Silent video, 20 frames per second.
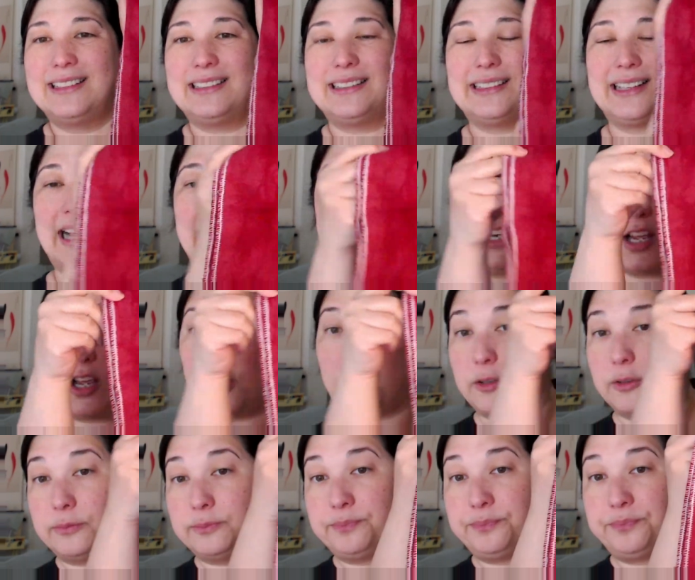I know.
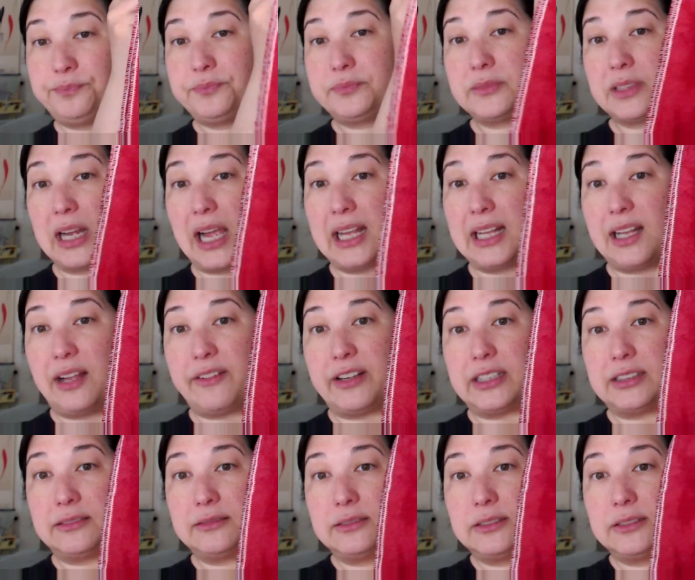I love it.